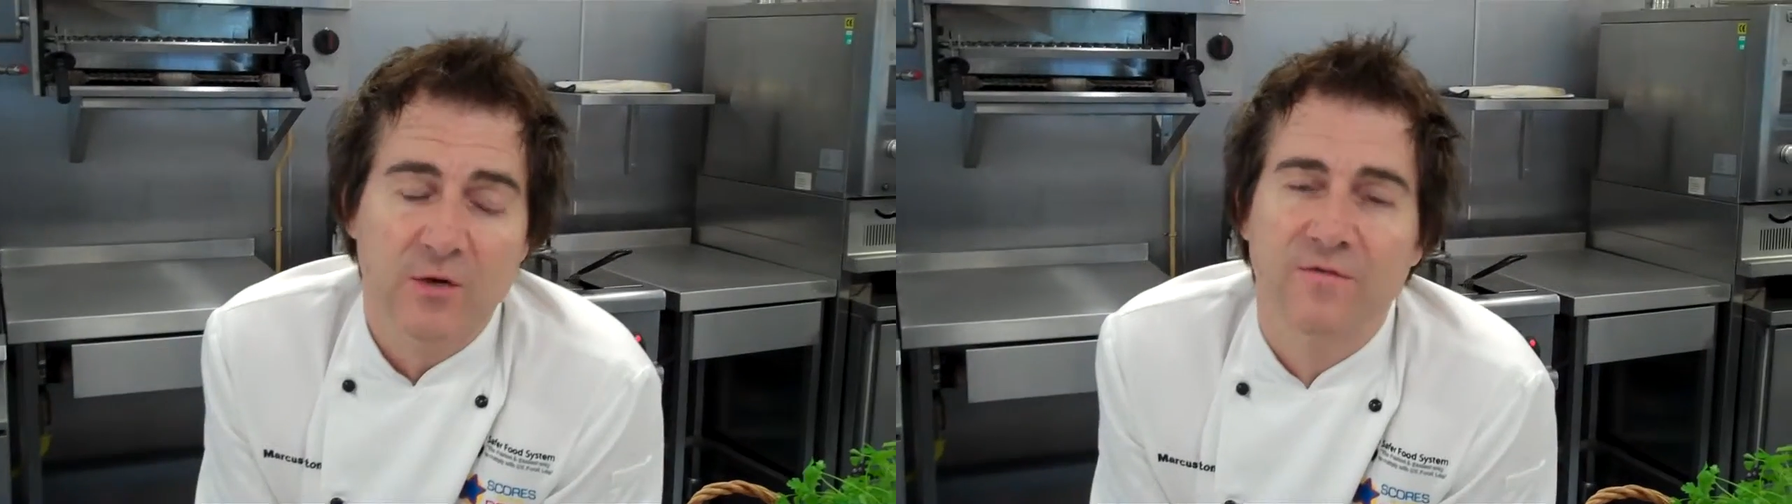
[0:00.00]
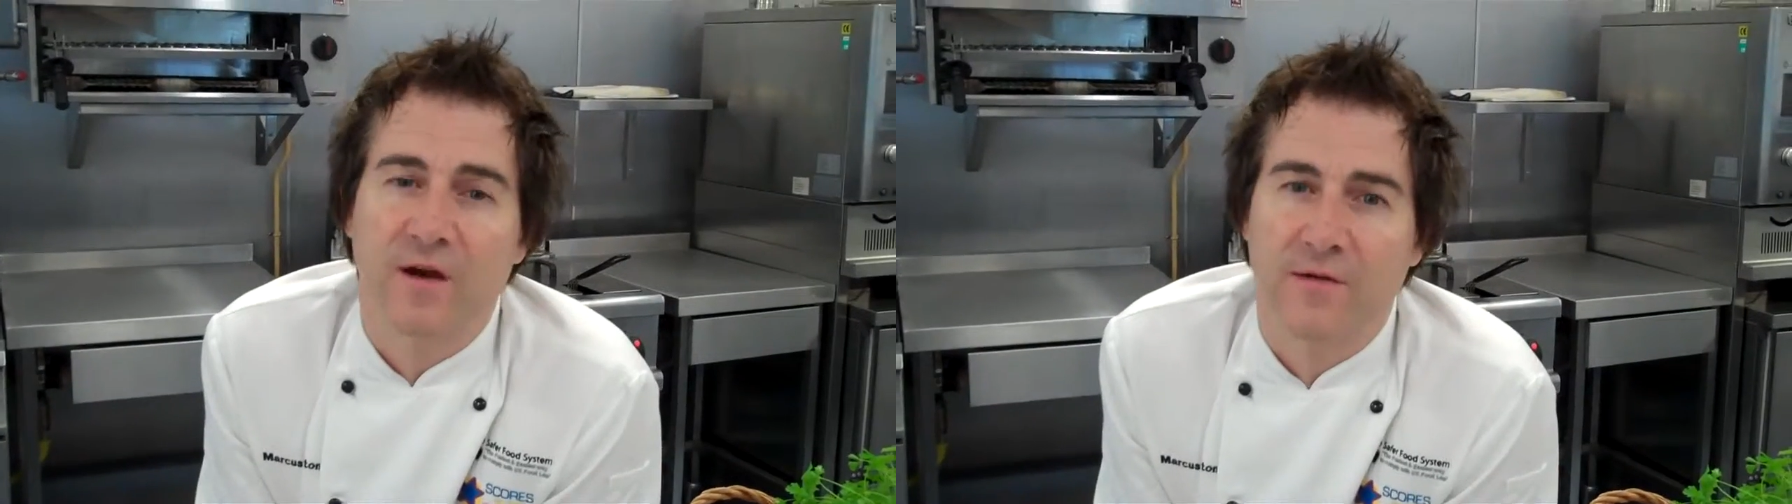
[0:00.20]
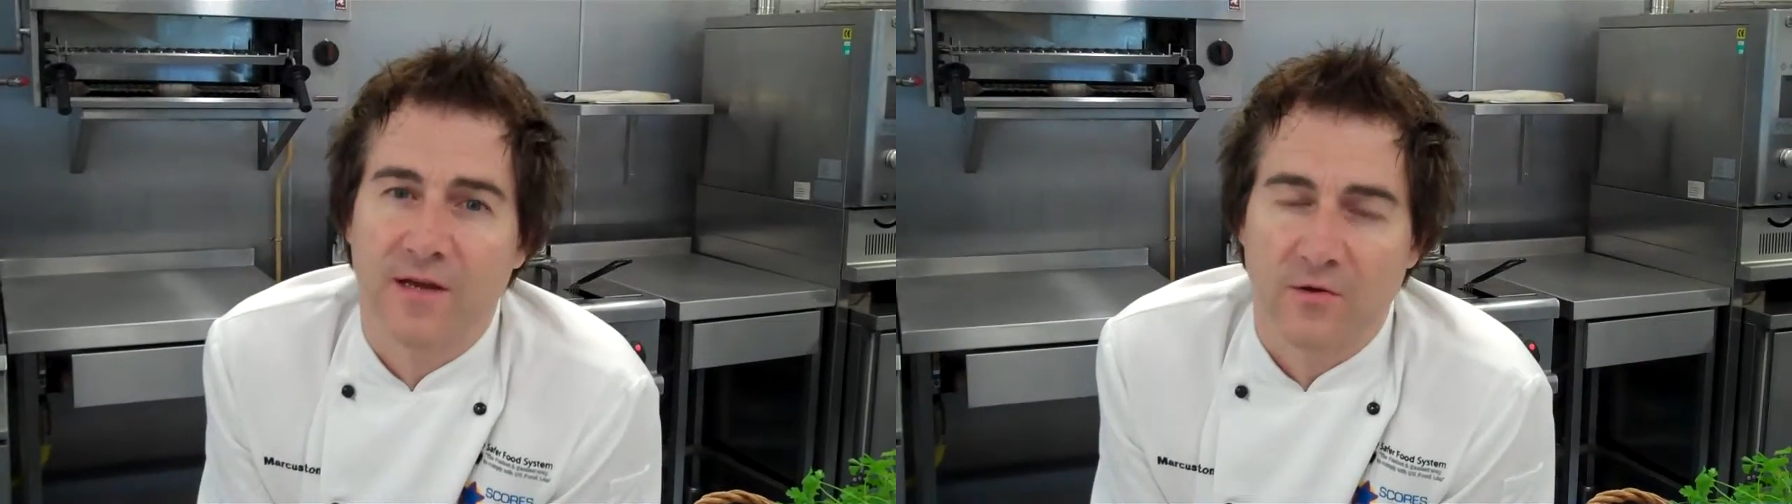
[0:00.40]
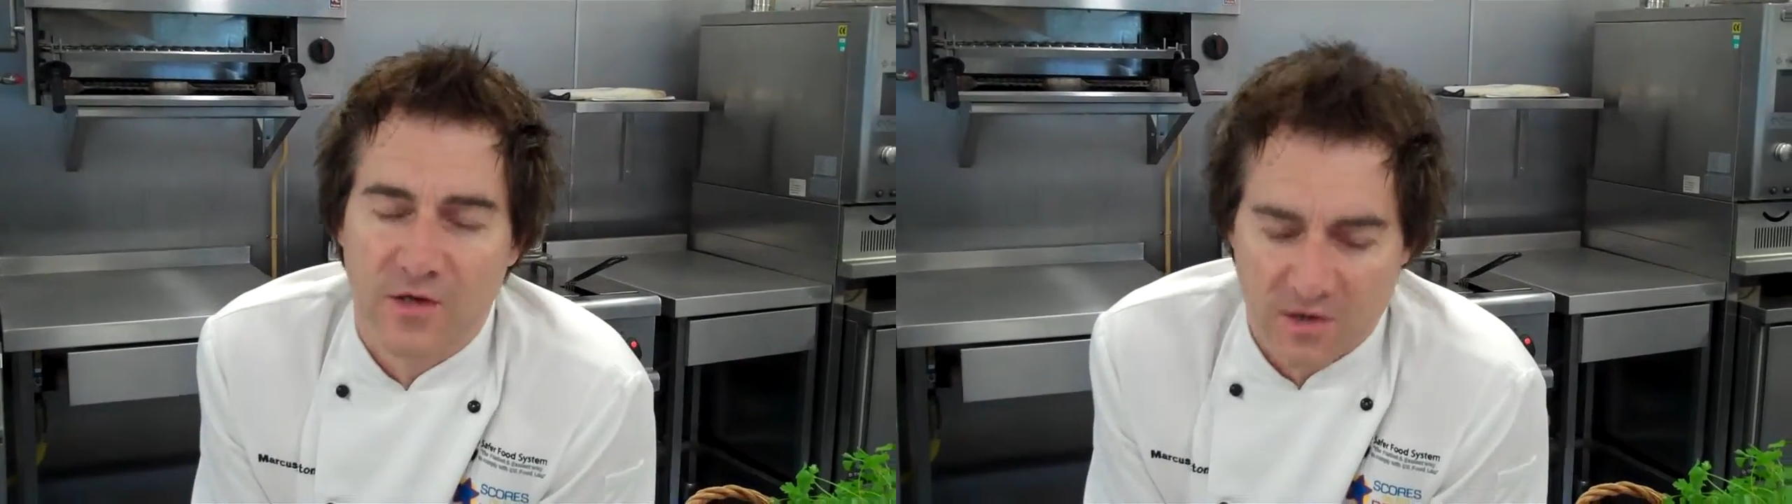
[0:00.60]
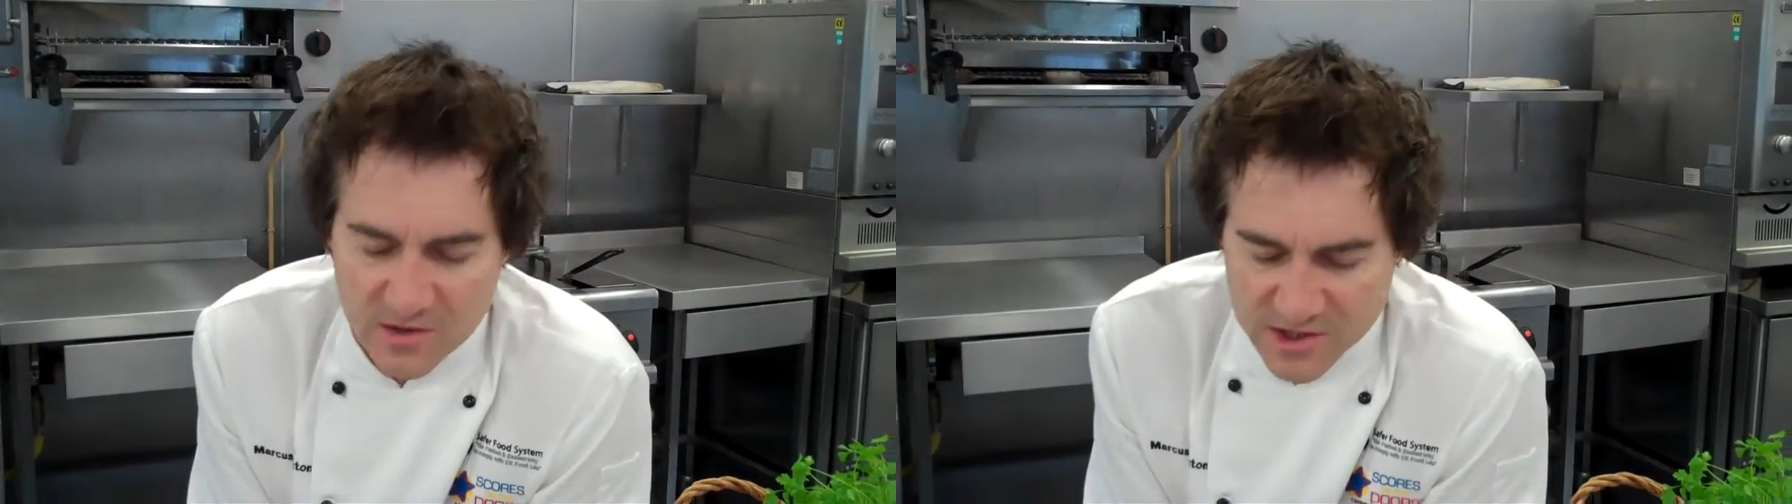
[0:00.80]
or very low
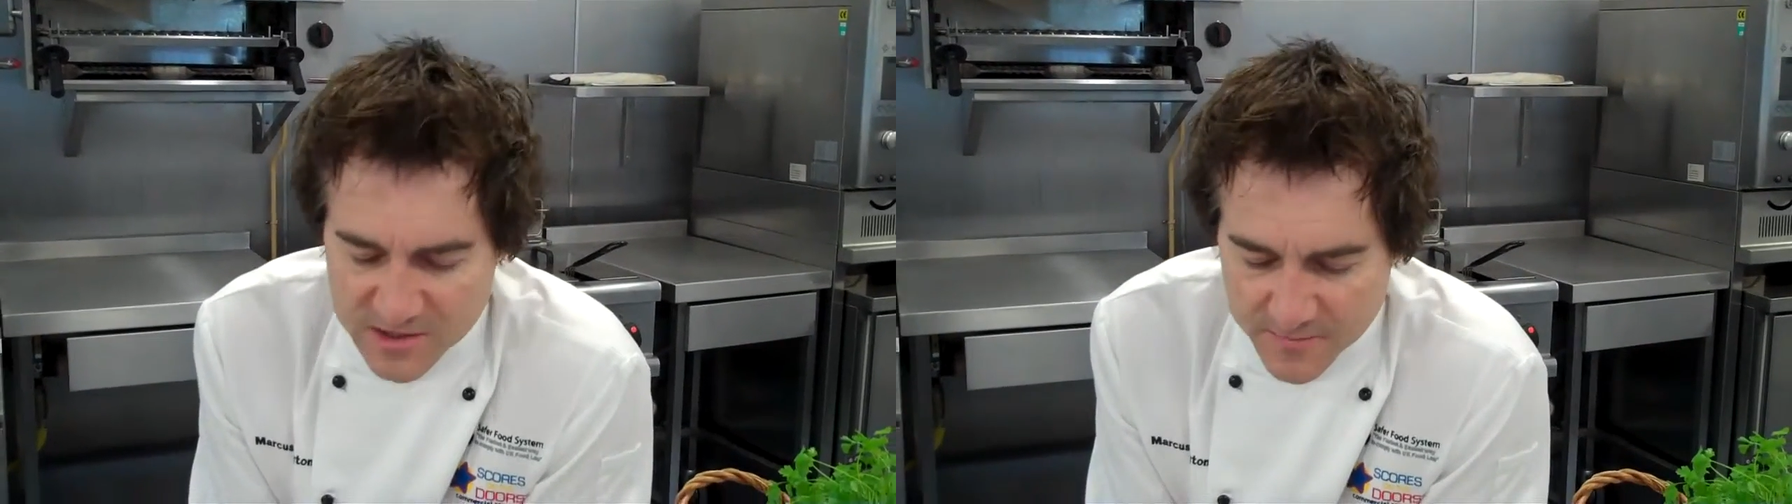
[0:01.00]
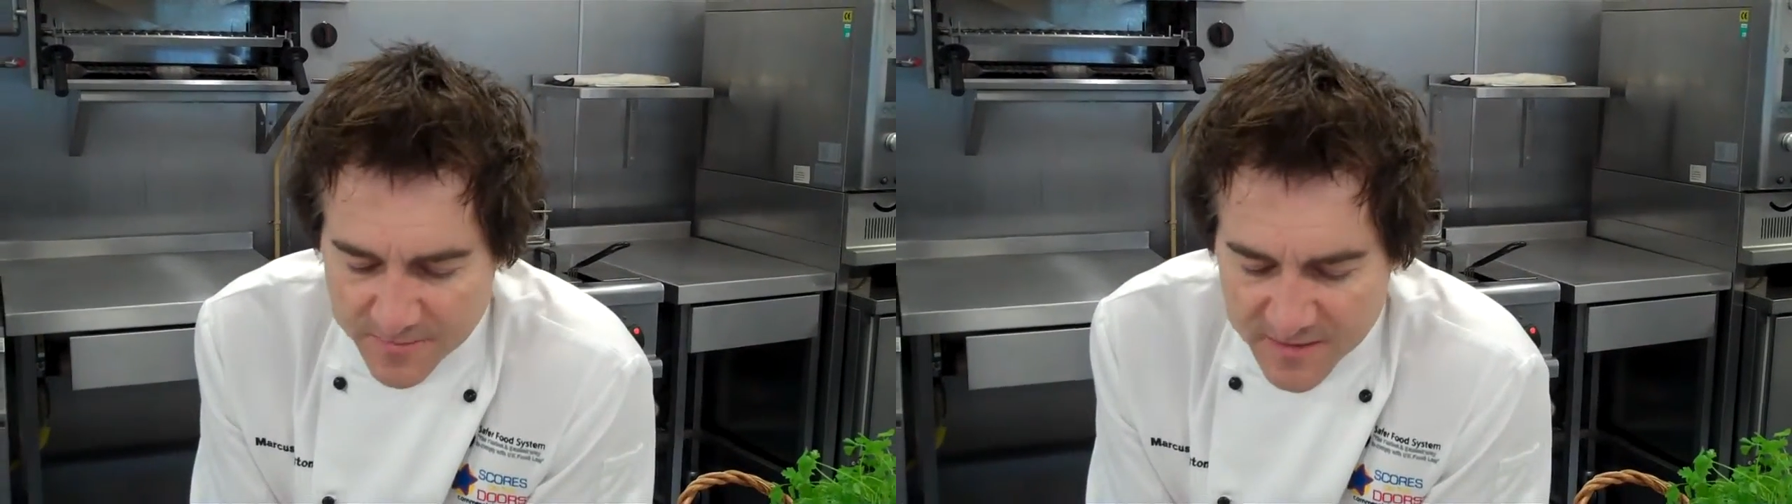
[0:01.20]
cost.